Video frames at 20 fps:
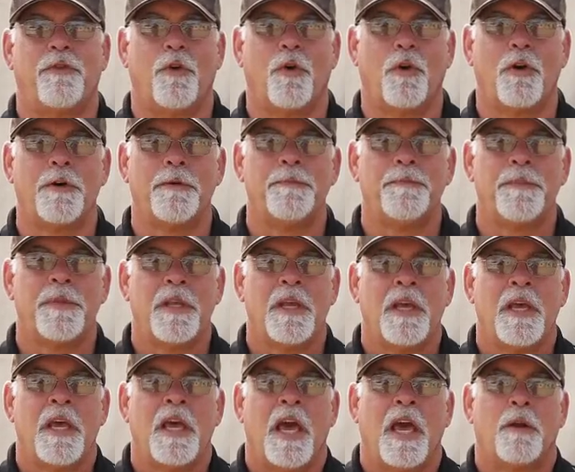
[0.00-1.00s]
4.
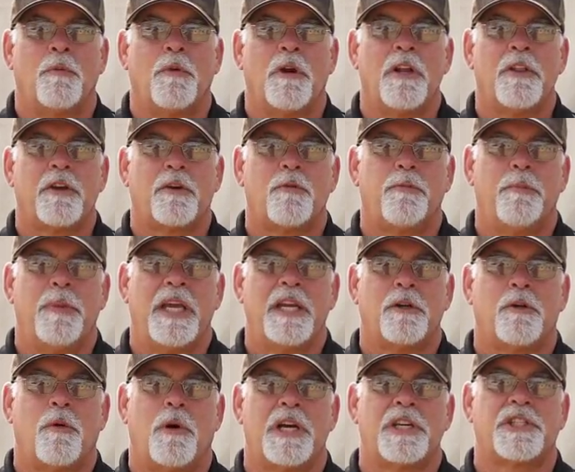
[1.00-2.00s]
And one of the
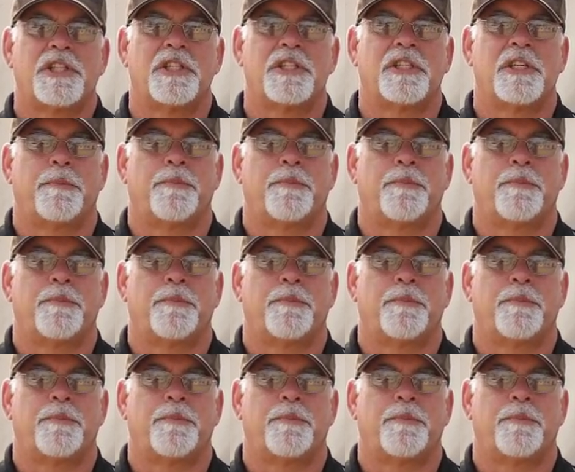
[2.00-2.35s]
main questions